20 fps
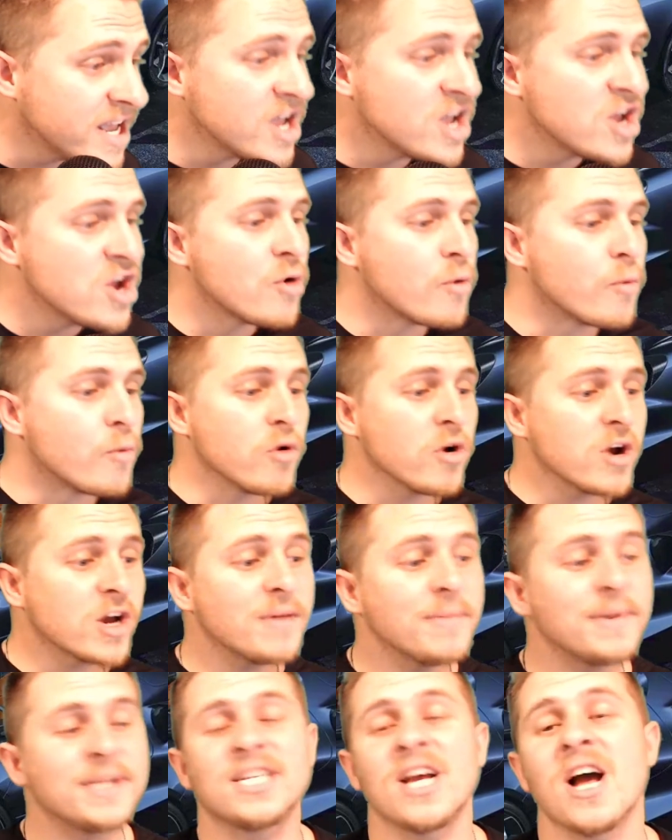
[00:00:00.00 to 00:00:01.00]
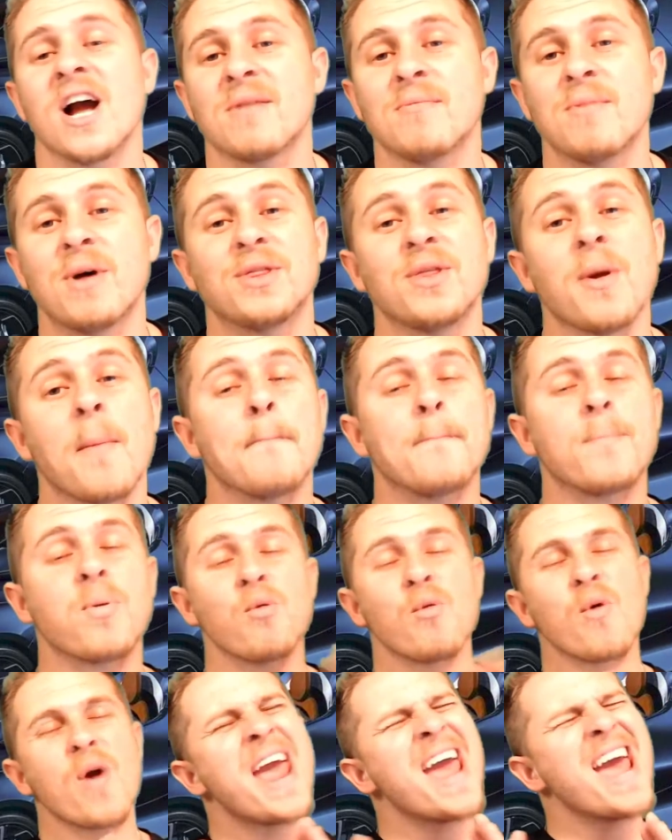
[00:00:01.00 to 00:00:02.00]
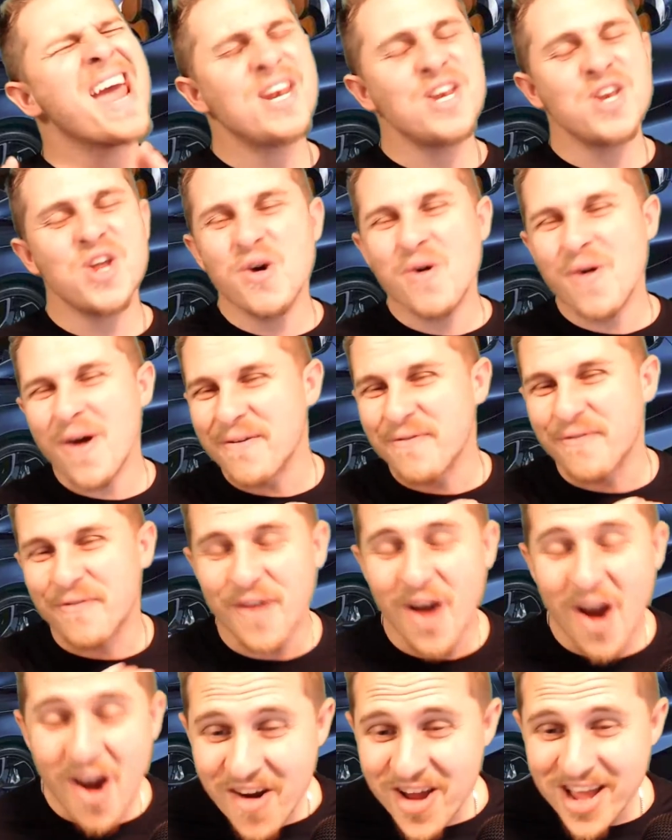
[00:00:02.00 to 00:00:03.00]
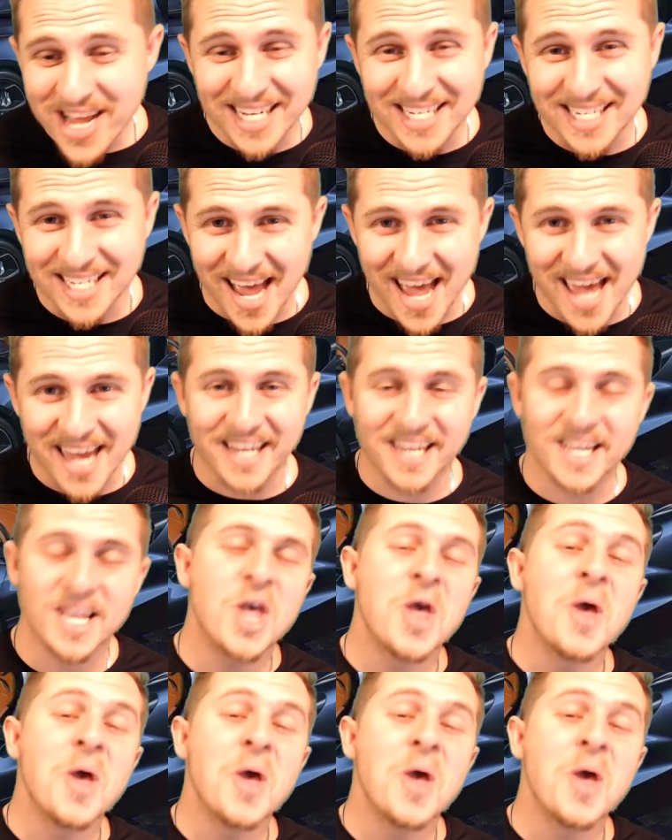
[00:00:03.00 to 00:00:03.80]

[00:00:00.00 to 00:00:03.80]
We're going to be talking about the brand new and very exciting